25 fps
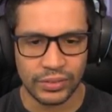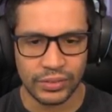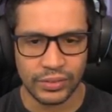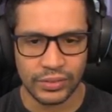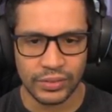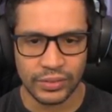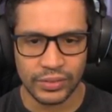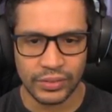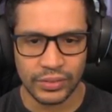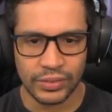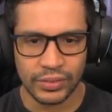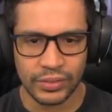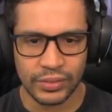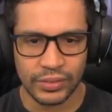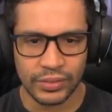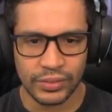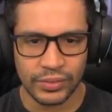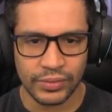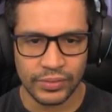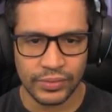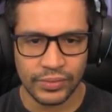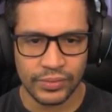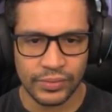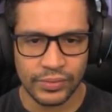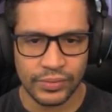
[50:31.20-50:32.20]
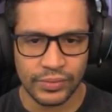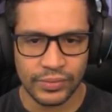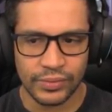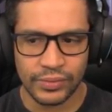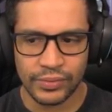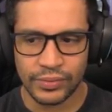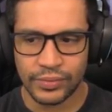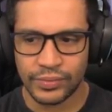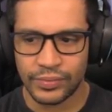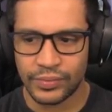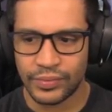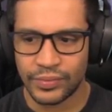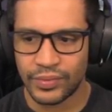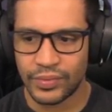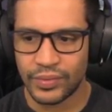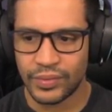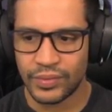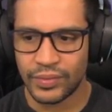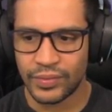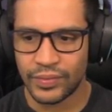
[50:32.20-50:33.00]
[no speech]